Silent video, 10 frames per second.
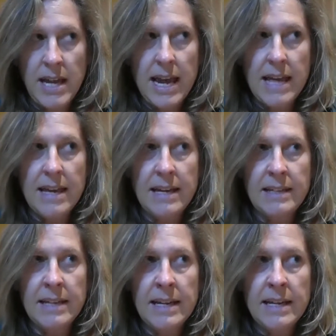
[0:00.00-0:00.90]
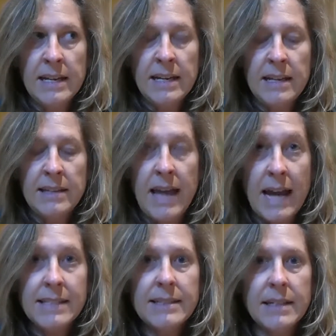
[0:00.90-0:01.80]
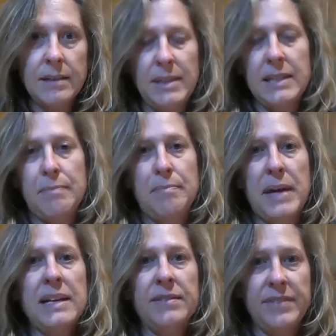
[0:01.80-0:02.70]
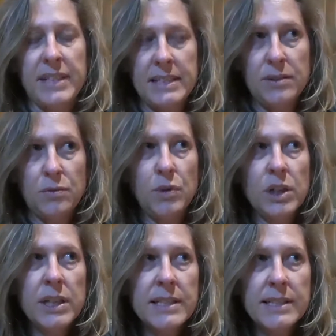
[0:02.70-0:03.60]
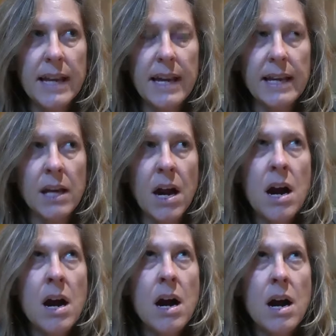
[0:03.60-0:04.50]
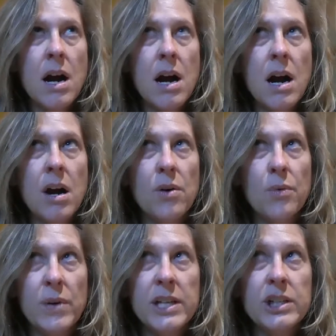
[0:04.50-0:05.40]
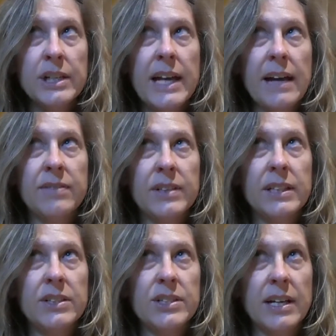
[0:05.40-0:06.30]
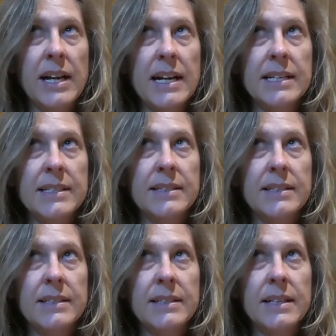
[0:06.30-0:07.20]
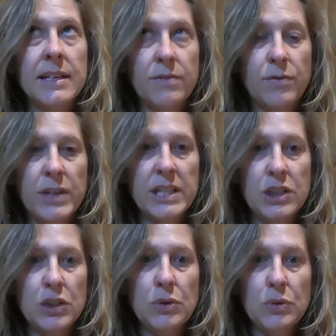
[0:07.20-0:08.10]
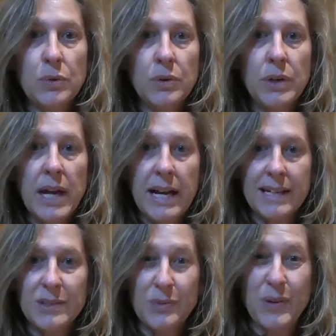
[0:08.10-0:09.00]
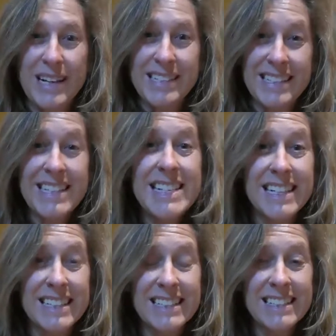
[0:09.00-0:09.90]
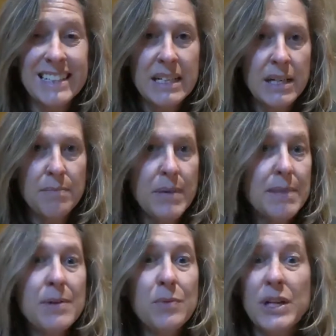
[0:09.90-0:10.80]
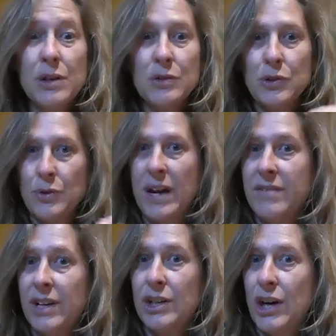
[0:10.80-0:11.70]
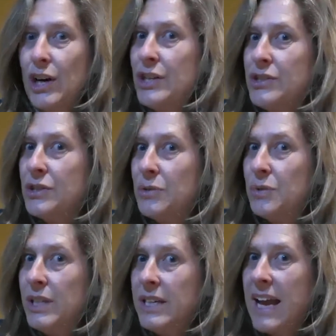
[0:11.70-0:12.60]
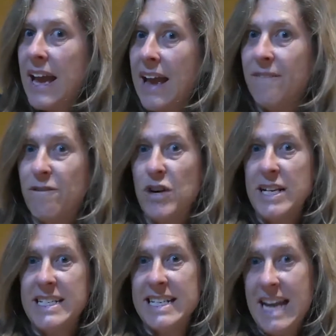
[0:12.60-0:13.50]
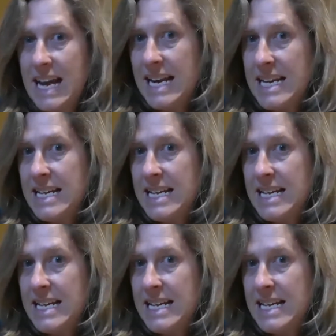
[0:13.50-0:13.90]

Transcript: And that's going to be the benefit. We're going to say, oh, we could have clear skies if we do XYZ. Maybe we don't drive our cars to work every day.